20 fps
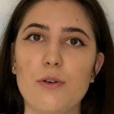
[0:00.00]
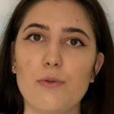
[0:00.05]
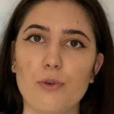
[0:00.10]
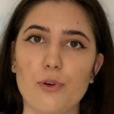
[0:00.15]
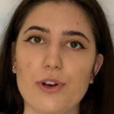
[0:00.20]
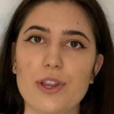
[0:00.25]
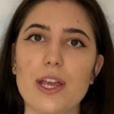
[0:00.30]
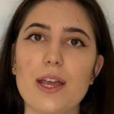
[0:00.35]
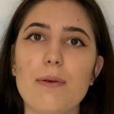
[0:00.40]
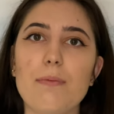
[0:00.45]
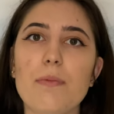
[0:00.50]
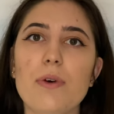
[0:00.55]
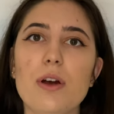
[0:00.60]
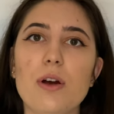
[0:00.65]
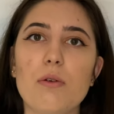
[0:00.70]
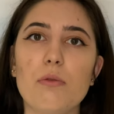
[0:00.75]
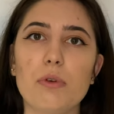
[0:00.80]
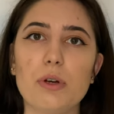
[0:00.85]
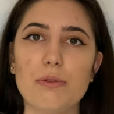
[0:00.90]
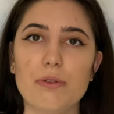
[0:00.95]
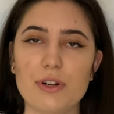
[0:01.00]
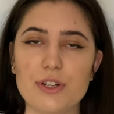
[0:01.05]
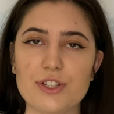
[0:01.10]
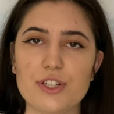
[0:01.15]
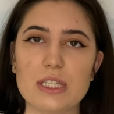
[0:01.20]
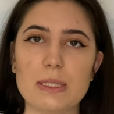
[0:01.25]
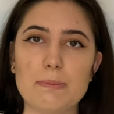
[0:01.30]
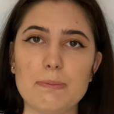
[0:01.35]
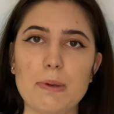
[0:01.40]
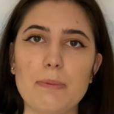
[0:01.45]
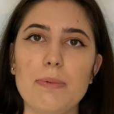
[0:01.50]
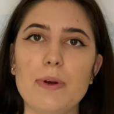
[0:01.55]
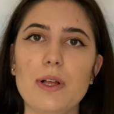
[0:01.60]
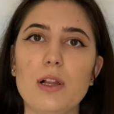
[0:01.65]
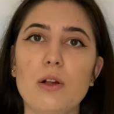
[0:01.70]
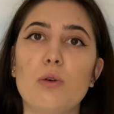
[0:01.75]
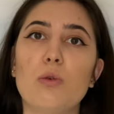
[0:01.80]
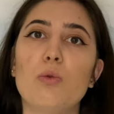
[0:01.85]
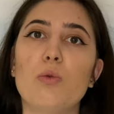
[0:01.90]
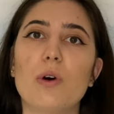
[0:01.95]
For them, we were just
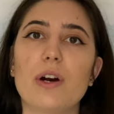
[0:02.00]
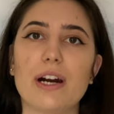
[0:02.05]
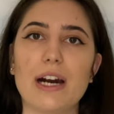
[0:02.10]
people who were